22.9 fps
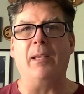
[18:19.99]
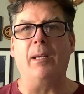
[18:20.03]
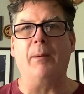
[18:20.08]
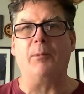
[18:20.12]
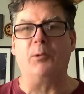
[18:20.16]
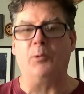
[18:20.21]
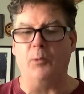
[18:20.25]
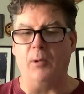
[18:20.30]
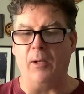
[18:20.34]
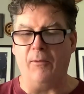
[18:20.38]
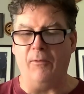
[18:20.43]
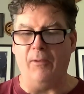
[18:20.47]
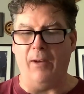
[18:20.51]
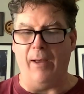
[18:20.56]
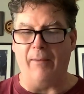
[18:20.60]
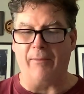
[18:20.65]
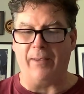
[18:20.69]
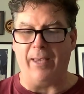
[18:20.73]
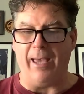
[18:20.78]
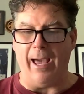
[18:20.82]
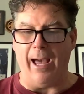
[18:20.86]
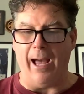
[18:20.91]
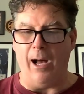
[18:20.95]
number
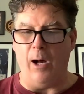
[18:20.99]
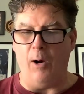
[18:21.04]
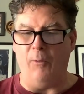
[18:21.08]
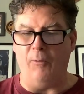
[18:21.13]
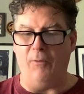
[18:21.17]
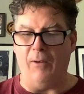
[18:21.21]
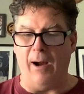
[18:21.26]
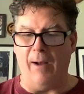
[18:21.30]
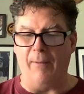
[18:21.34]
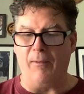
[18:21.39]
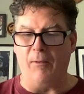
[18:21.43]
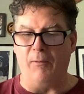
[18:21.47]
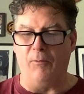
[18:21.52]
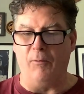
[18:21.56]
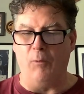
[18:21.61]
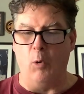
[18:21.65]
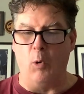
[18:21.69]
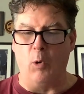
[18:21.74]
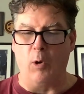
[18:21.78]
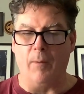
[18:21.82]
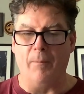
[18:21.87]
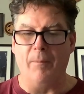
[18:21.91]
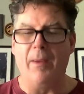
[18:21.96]
25, Cal,
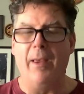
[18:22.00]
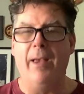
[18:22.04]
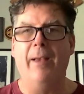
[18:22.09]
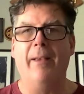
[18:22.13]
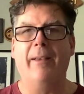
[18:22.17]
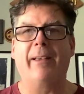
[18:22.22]
5-4.